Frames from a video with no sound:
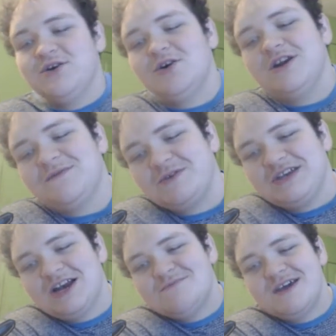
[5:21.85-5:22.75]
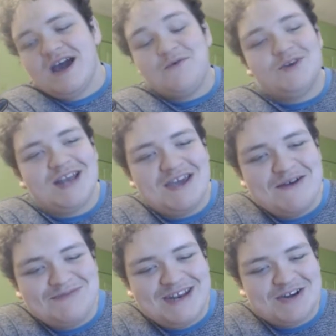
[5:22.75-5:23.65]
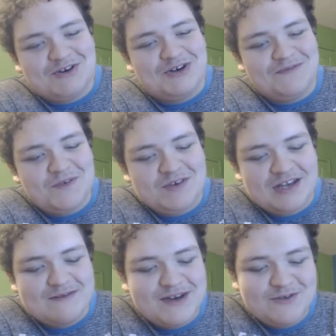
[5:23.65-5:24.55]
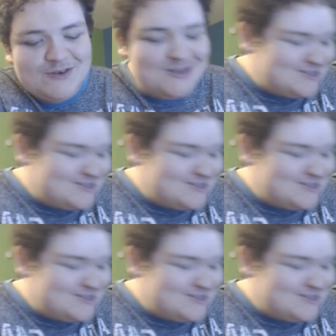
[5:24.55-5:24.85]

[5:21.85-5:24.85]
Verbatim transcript: call if you tell me. I would hang up the call if you tell me, though.